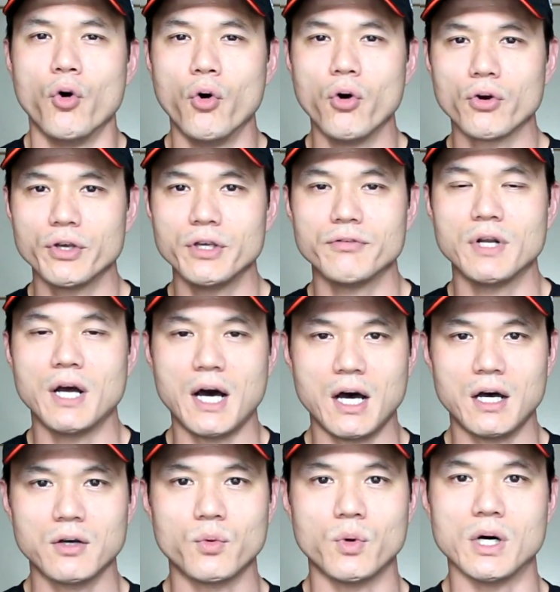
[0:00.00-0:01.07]
or even
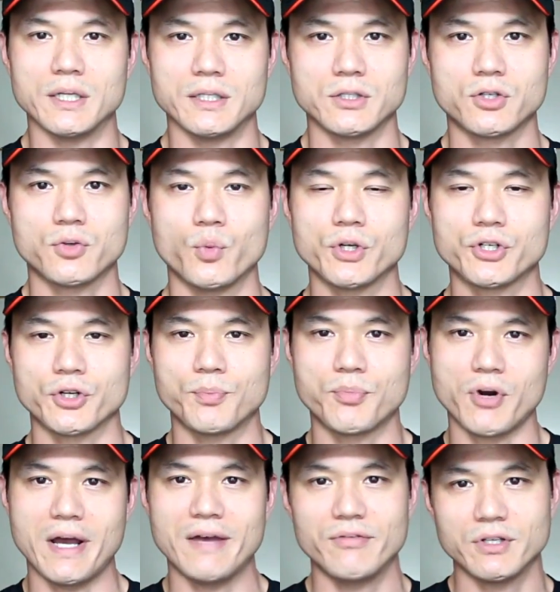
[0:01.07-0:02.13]
hagwons, which are
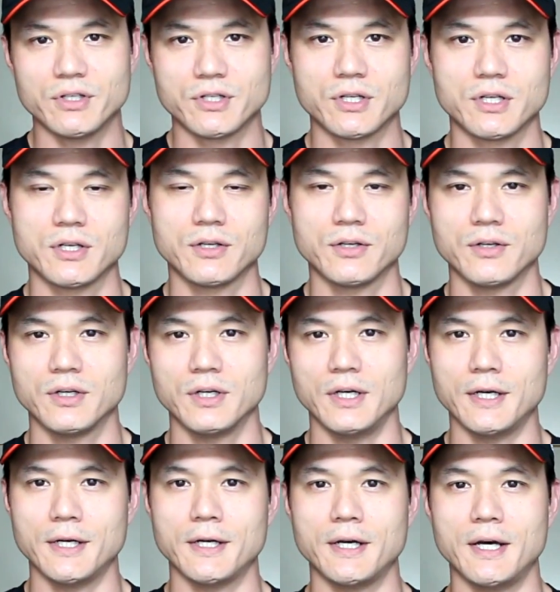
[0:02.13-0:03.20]
private
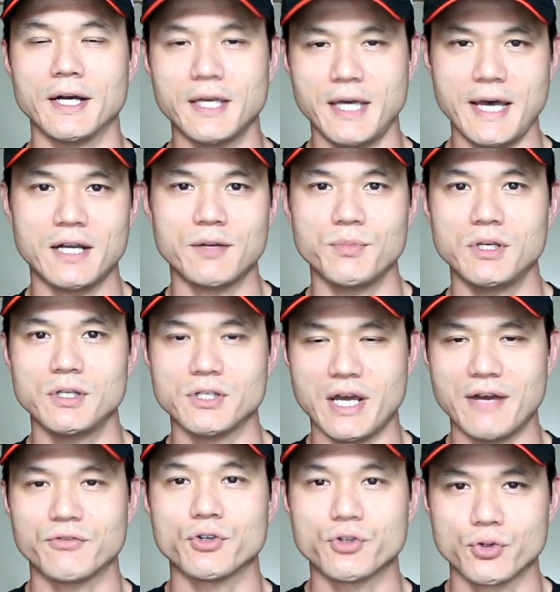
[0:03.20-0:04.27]
academies,
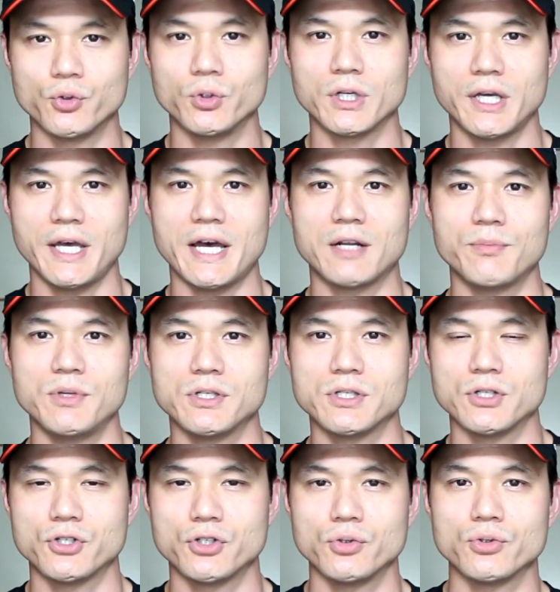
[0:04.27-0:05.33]
after-school academies
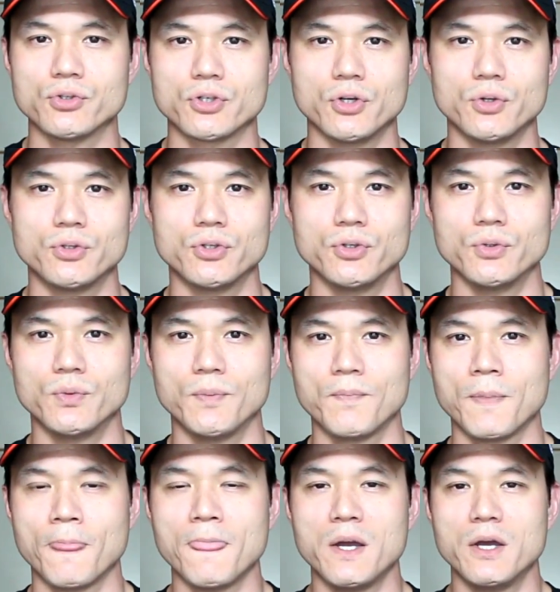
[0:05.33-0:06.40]
that students go to,
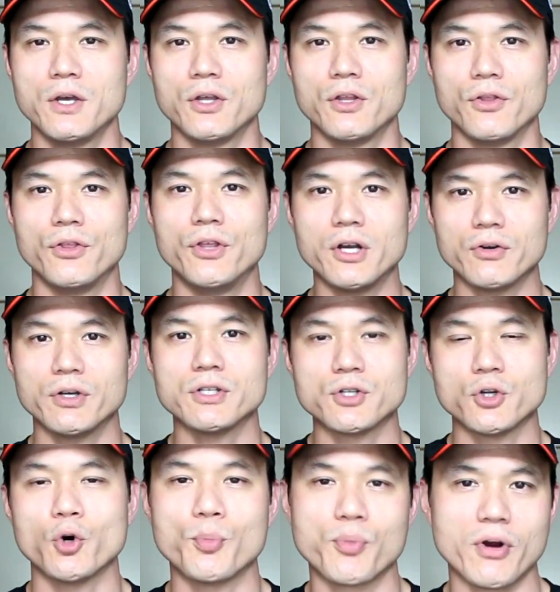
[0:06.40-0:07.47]
there is
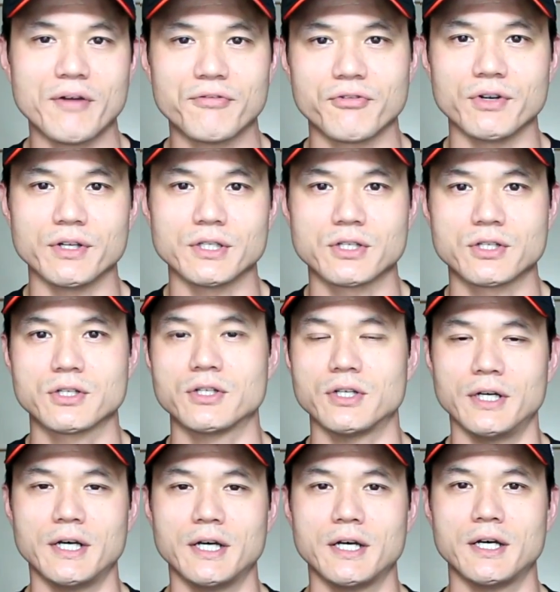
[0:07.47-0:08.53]
no preference
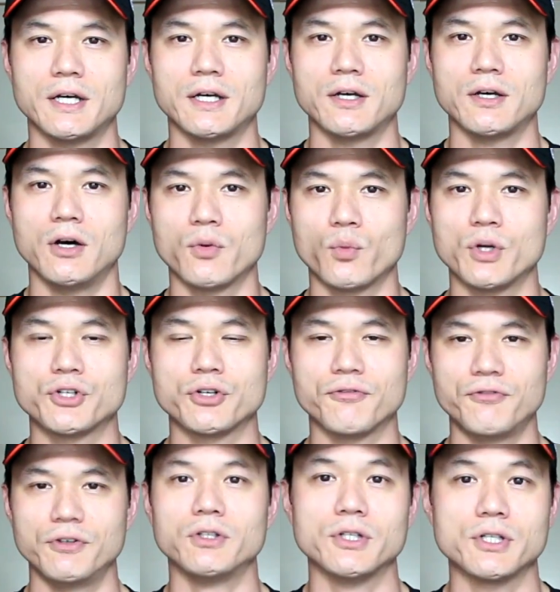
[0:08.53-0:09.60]
on what your
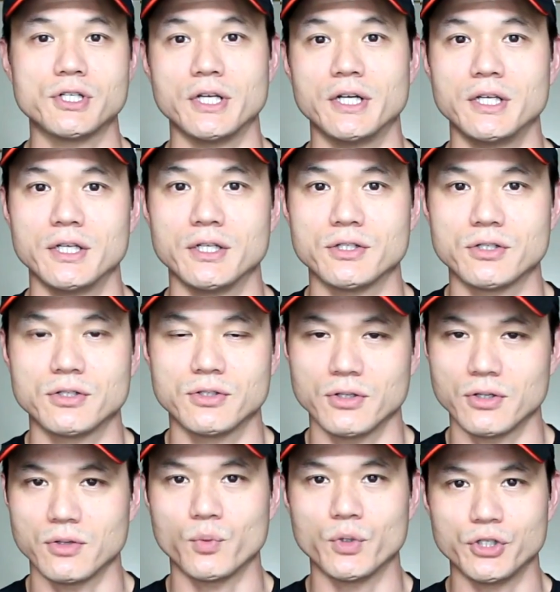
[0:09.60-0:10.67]
field of study is
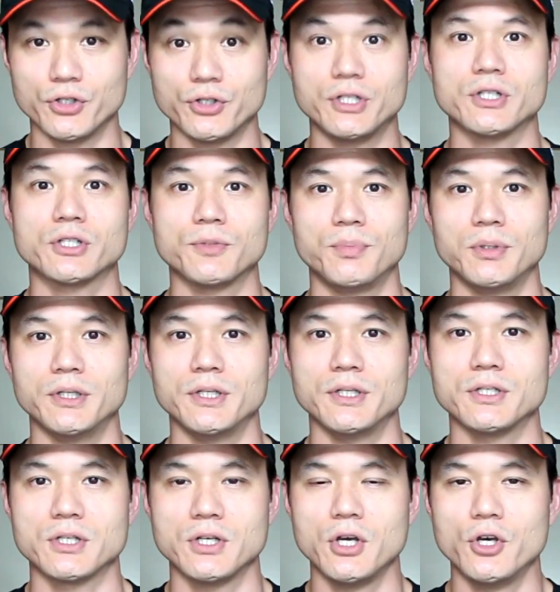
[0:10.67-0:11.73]
or what your discipline
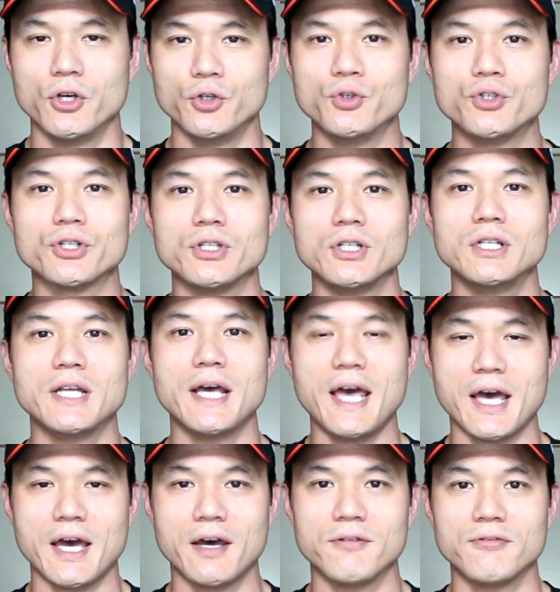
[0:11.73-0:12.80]
is. You just need to
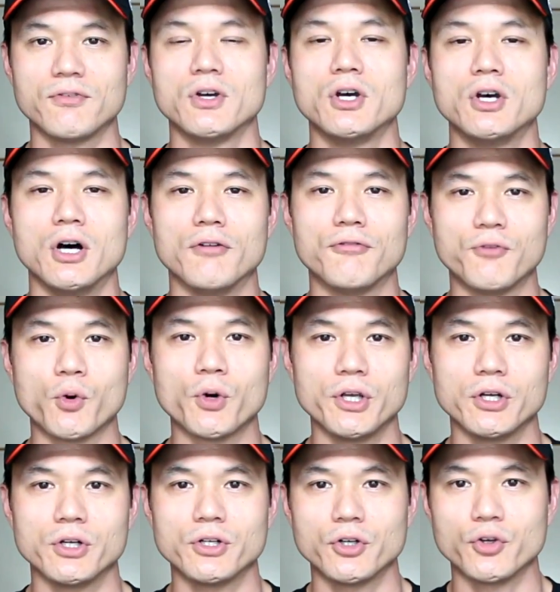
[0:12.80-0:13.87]
have a
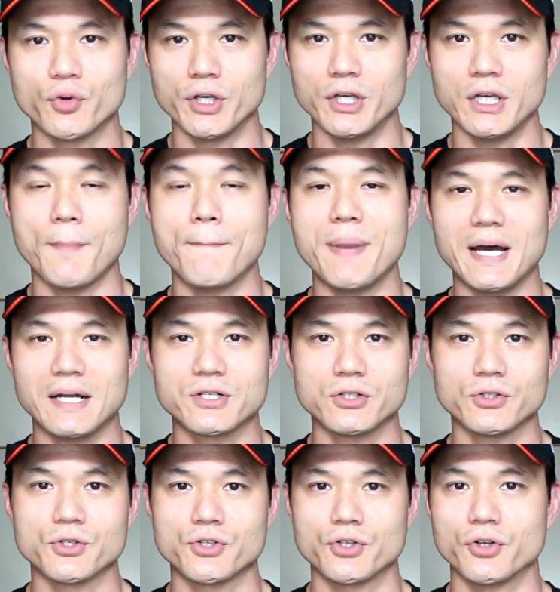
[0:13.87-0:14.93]
4-year degree, a
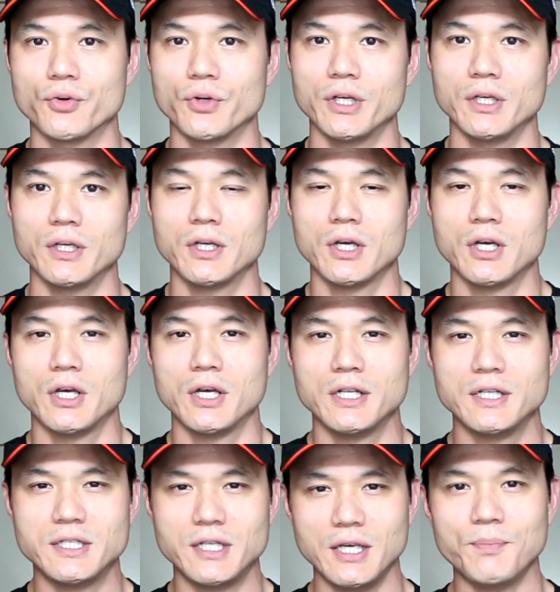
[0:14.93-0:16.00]
bachelor's degree,
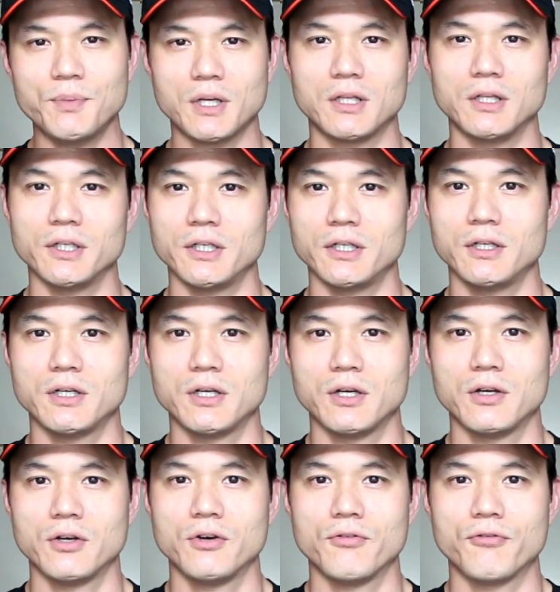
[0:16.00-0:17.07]
typically
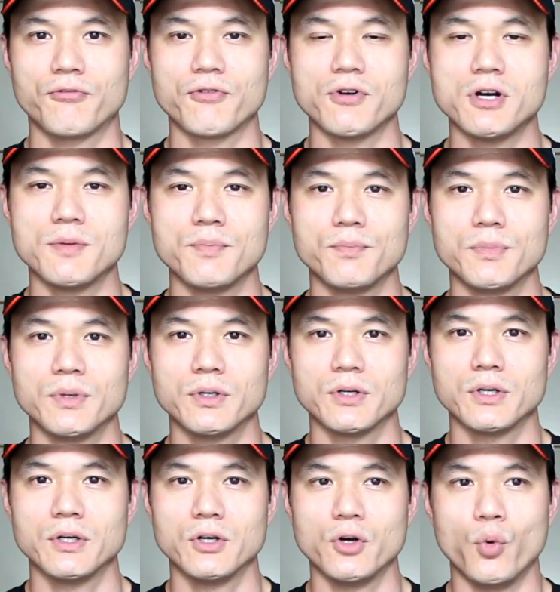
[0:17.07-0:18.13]
from
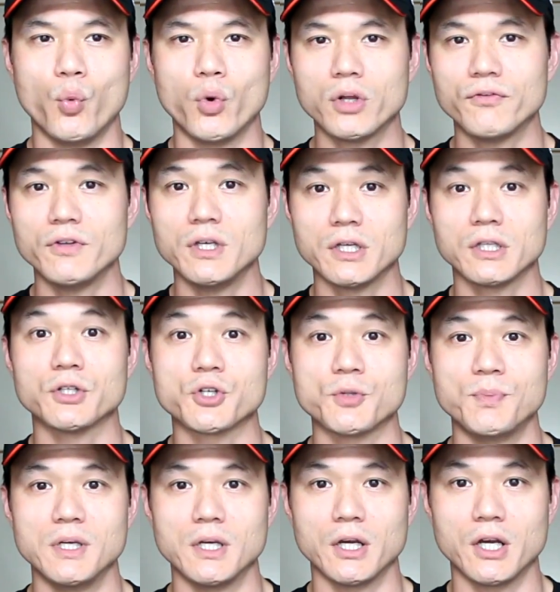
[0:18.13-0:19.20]
one of the
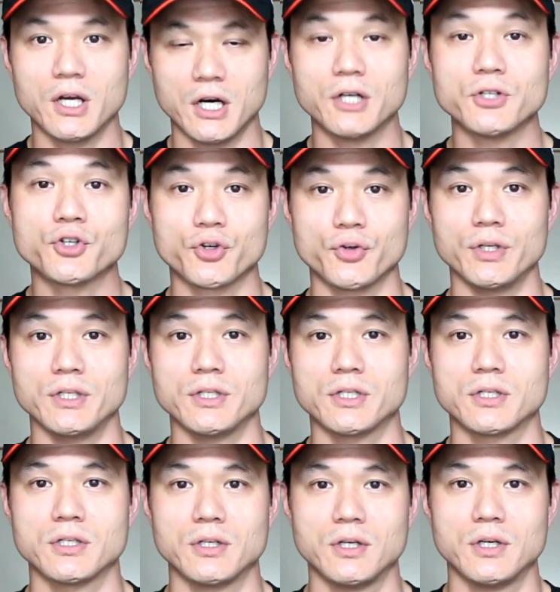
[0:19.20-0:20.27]
English-speaking
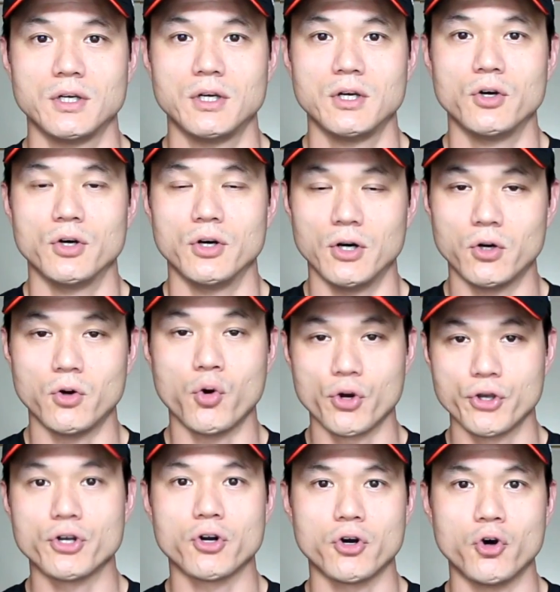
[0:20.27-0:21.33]
countries
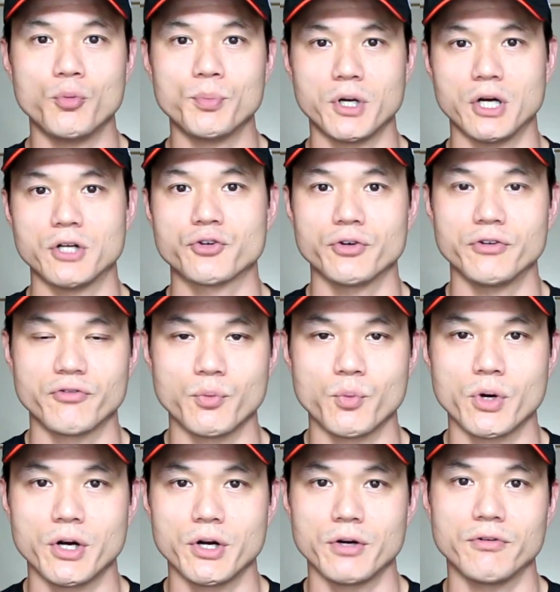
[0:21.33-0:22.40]
or your home country from
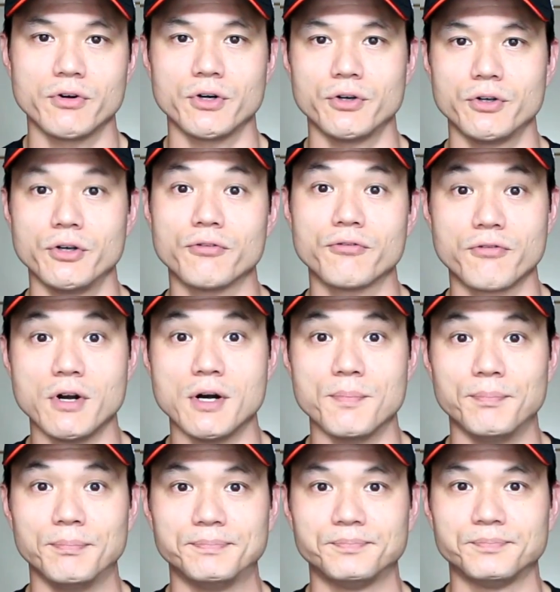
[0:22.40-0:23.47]
wherever you're
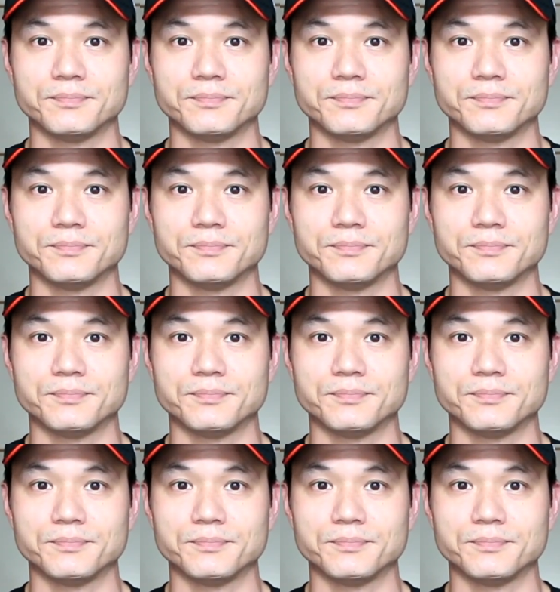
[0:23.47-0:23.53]
from.